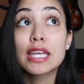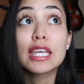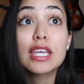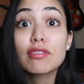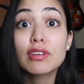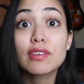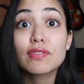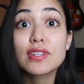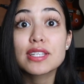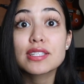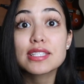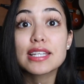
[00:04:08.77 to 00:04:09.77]
Even if
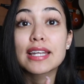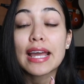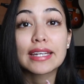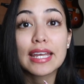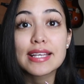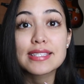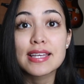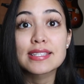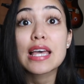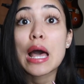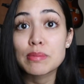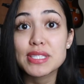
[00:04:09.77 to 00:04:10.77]
it's 98
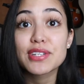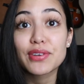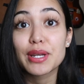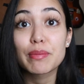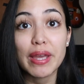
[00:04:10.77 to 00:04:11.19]
cents, I'm still gonna